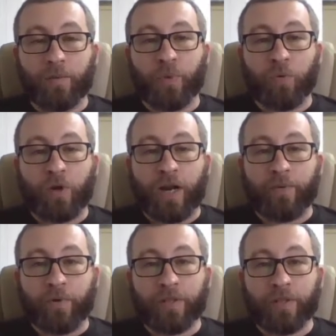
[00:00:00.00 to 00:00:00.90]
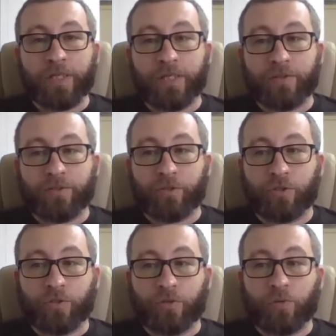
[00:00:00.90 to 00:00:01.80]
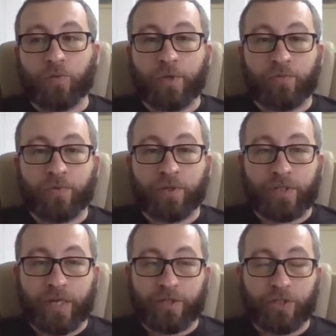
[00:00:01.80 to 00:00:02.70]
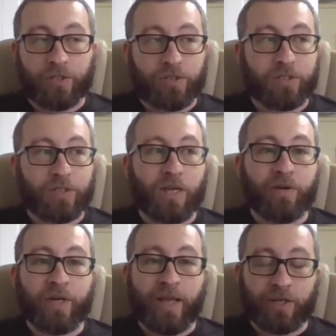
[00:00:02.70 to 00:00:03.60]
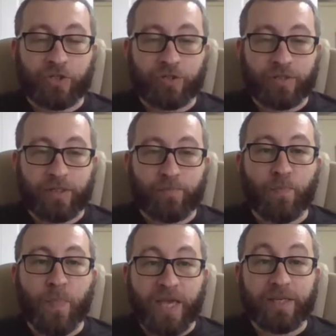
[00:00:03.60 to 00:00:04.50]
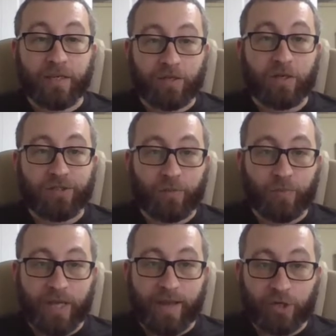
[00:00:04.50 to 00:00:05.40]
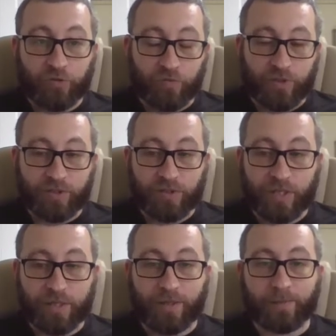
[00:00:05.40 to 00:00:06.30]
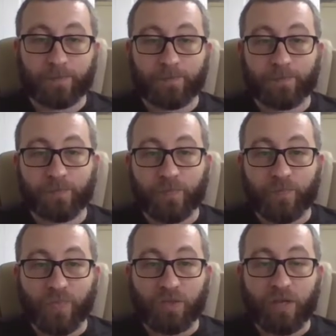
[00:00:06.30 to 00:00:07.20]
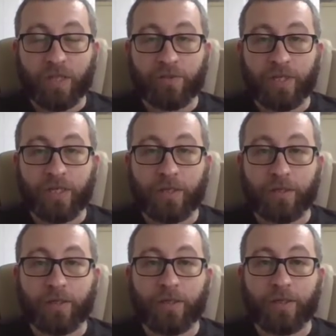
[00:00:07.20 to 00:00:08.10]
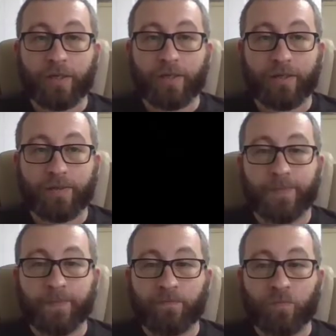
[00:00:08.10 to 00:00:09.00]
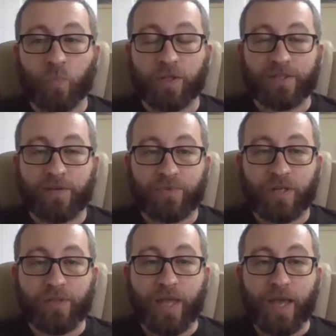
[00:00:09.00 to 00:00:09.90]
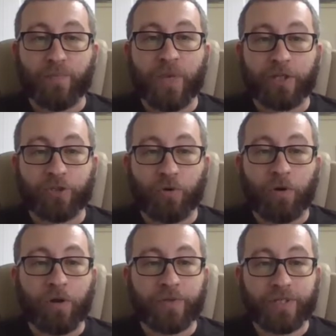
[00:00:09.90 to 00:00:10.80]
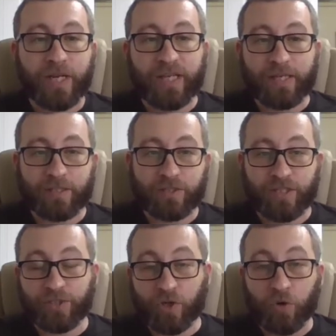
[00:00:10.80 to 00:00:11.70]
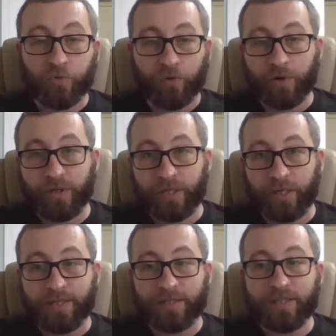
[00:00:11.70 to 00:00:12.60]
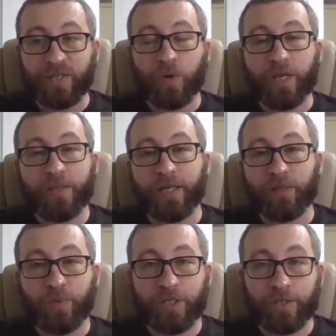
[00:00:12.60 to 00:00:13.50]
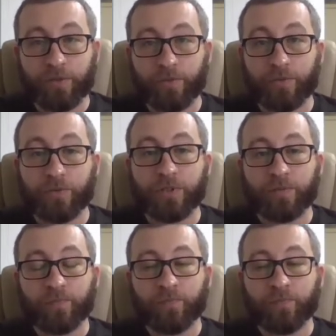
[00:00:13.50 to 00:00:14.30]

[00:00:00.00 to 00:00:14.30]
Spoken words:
But what I really need to do with RealDash is sit down and actually make a custom dash for this setup, and then once I've done that, make sure all the data gets sent over in a nice, neat way that it can be used,